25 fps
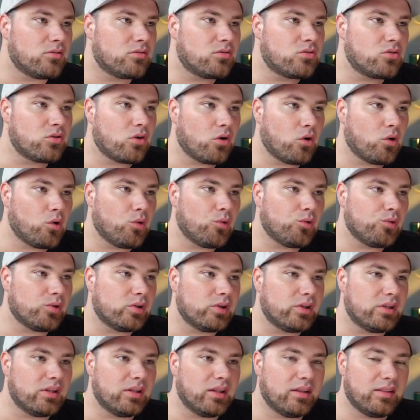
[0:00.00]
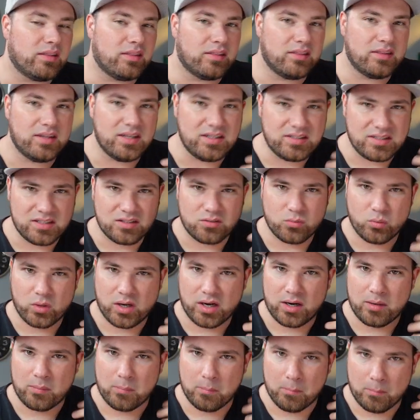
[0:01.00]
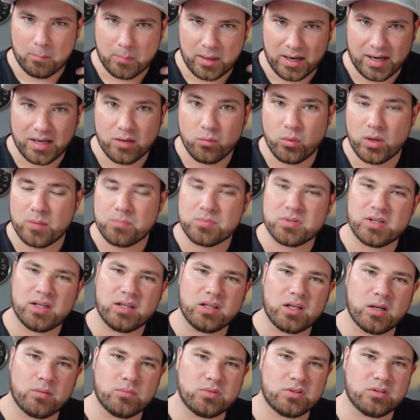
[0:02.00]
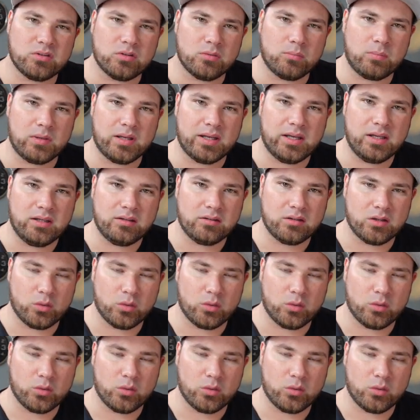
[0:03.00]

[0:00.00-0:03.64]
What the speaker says: So this is where my website comes into play,